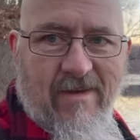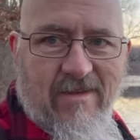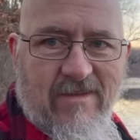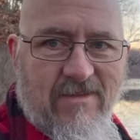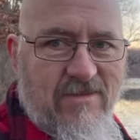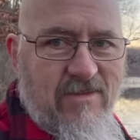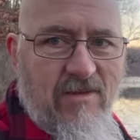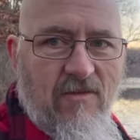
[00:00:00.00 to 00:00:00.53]

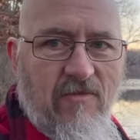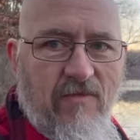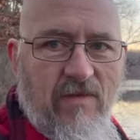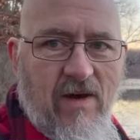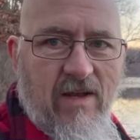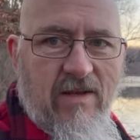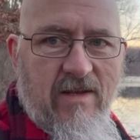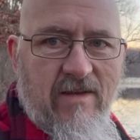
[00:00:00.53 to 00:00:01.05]
Still
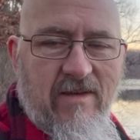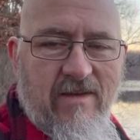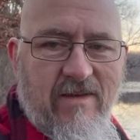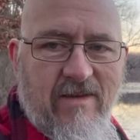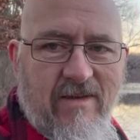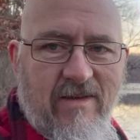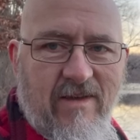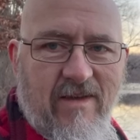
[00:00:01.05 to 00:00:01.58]
fun,
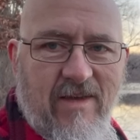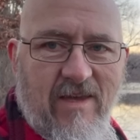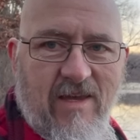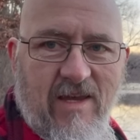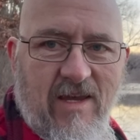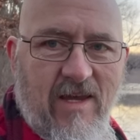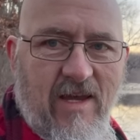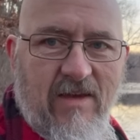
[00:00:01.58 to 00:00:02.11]

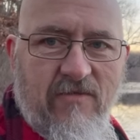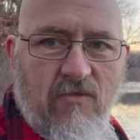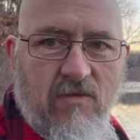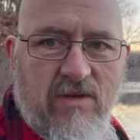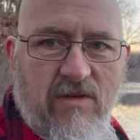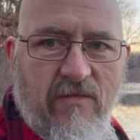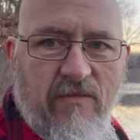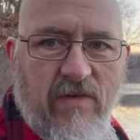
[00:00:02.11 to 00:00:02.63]
even
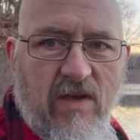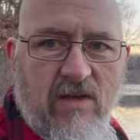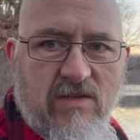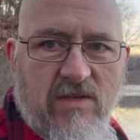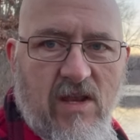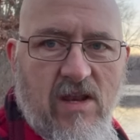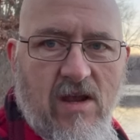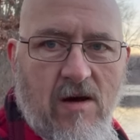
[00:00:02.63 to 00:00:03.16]
when your
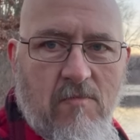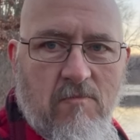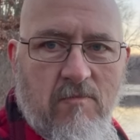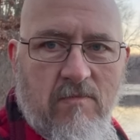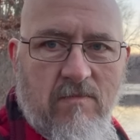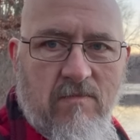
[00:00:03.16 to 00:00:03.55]
fingers are numb.